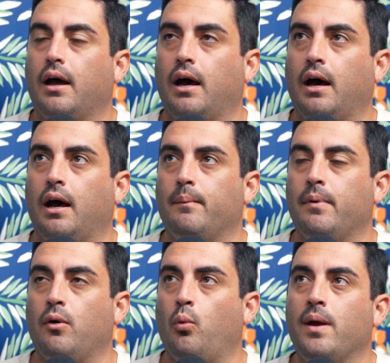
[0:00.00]

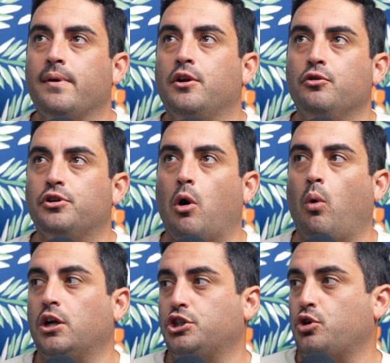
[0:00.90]
women who don't
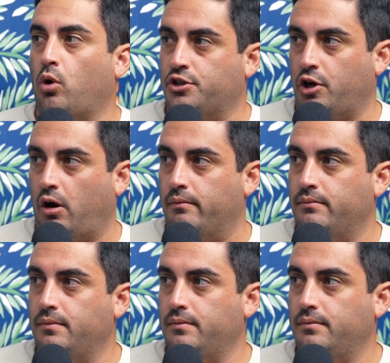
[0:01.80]
want short-term,
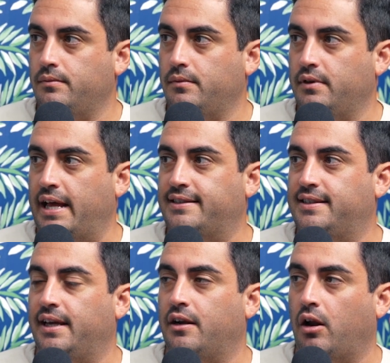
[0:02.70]
that
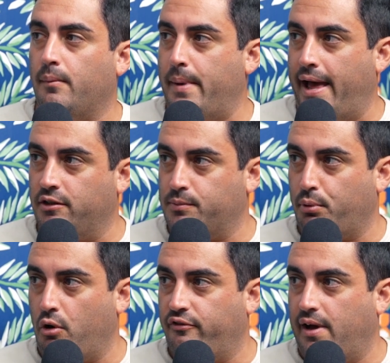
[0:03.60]
see it on a male's
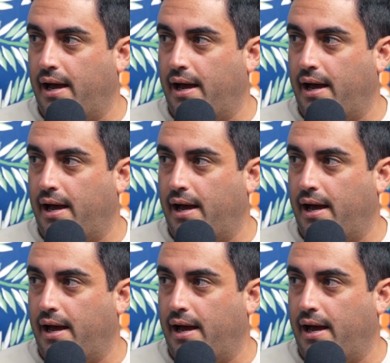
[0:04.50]
profile.